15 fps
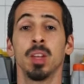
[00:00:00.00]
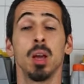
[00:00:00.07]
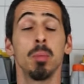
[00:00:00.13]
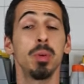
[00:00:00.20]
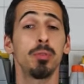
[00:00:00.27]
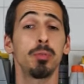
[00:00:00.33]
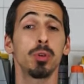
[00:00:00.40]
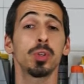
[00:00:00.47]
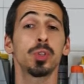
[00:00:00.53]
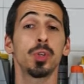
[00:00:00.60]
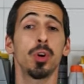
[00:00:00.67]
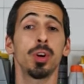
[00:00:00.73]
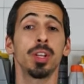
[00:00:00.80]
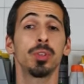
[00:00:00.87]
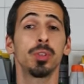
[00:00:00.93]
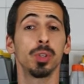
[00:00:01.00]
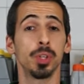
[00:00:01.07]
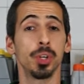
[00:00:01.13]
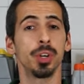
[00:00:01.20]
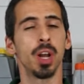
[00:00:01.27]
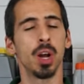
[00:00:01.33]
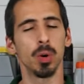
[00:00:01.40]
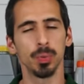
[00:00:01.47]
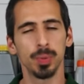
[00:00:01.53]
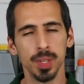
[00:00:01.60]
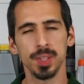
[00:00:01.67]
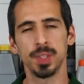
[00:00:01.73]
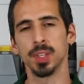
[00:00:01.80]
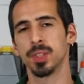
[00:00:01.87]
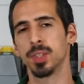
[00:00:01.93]
Before starting to learn how
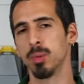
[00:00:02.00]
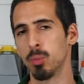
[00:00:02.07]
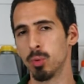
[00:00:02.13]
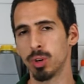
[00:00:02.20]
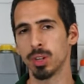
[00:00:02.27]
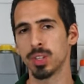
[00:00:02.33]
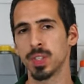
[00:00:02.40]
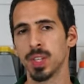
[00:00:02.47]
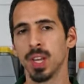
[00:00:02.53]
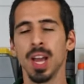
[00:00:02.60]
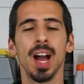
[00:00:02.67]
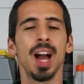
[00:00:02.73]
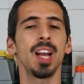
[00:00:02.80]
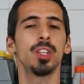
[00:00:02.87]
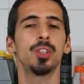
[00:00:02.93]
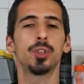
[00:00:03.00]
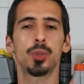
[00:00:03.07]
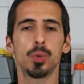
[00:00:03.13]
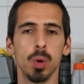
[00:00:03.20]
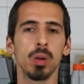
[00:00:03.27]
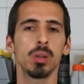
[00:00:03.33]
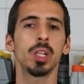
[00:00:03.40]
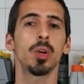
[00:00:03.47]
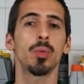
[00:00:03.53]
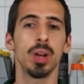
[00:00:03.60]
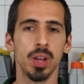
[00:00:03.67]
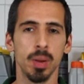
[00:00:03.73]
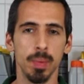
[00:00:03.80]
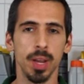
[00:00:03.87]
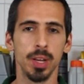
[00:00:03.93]
this system works, I strongly
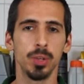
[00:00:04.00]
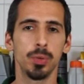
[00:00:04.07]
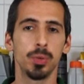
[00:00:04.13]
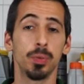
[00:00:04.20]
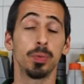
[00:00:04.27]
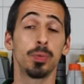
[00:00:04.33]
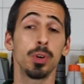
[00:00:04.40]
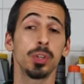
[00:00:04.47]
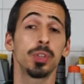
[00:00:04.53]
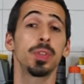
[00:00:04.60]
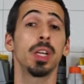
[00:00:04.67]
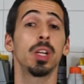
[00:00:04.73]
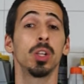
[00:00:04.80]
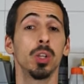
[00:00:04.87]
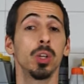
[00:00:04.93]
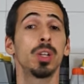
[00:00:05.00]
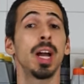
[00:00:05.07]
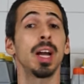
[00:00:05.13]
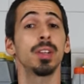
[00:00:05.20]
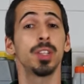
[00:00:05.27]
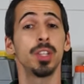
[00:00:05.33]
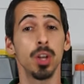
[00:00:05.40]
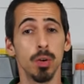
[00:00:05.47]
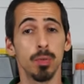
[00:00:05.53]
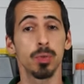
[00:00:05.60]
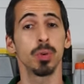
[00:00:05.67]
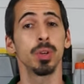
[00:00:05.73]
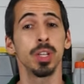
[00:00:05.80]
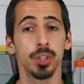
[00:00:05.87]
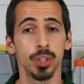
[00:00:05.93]
recommend you to first take a look at the
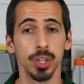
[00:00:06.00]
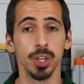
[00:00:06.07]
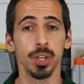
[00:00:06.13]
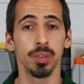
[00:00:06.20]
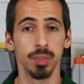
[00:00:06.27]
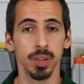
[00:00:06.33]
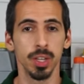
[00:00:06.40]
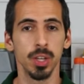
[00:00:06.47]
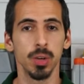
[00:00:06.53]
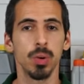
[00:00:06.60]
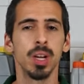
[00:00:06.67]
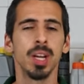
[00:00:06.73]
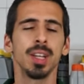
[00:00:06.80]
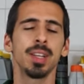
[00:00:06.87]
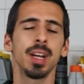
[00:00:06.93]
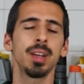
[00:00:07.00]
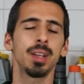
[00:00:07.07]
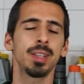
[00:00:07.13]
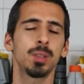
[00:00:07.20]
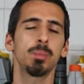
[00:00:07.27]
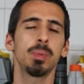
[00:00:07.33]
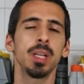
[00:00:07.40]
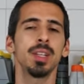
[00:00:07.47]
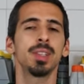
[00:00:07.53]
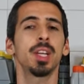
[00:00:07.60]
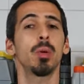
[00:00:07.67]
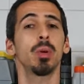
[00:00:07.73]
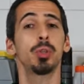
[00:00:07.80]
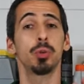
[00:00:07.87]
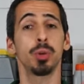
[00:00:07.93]
Offroad Engineered video that explains
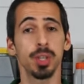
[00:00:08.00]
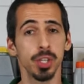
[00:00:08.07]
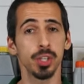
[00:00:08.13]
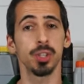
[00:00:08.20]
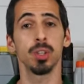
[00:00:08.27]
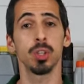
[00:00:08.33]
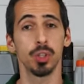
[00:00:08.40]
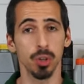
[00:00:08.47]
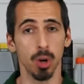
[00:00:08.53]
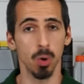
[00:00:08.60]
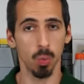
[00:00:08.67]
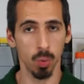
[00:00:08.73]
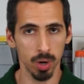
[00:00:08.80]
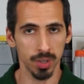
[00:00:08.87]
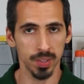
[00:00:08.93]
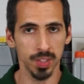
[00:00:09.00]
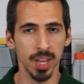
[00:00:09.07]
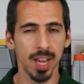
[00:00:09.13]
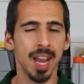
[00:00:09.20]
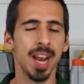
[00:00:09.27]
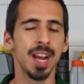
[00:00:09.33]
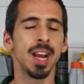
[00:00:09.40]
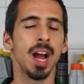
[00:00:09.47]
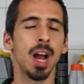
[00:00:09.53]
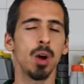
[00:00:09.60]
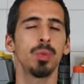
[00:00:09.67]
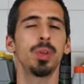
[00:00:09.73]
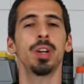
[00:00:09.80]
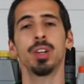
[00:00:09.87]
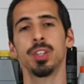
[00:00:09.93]
how a traditional shock works and how
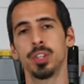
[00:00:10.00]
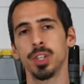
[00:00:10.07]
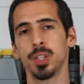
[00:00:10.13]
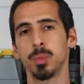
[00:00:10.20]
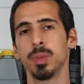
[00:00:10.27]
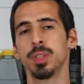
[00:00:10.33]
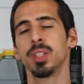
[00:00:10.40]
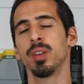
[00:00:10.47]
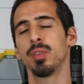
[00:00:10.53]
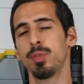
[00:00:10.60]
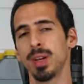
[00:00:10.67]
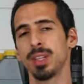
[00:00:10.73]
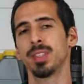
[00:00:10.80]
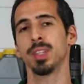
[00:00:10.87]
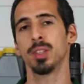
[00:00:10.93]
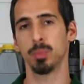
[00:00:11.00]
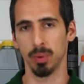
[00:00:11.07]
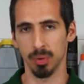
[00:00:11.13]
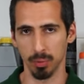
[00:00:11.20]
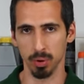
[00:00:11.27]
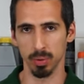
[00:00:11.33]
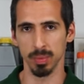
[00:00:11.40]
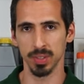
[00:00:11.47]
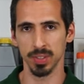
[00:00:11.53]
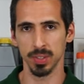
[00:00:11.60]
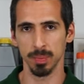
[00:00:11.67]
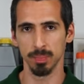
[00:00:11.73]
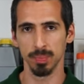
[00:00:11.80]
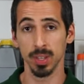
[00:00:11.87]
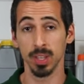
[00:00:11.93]
their adjustments affect its performance.
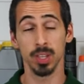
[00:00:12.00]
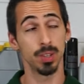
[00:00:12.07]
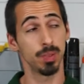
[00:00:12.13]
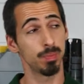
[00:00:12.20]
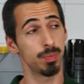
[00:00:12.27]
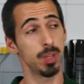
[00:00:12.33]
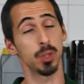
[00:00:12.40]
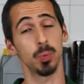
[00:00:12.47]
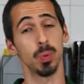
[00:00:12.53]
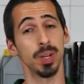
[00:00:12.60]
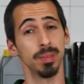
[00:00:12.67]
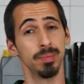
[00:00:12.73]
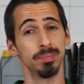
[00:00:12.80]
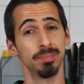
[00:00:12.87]
This one.